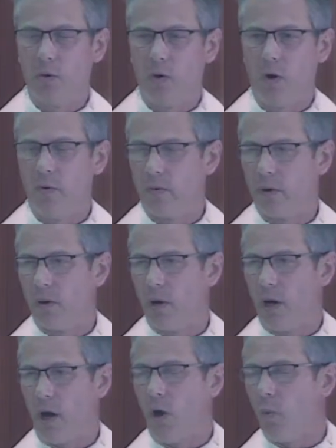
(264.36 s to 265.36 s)
over
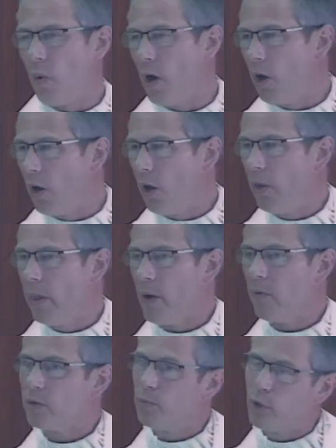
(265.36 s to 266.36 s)
a wall that
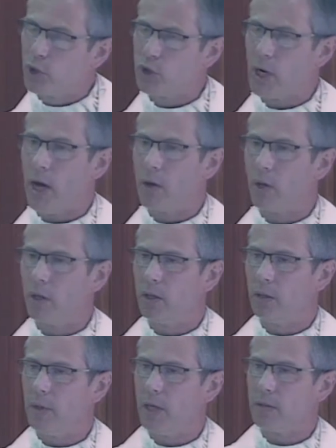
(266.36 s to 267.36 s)
was pushed out a
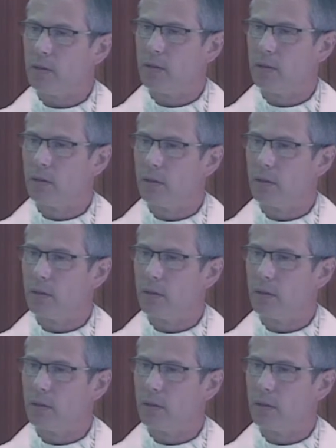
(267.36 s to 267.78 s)
little bit.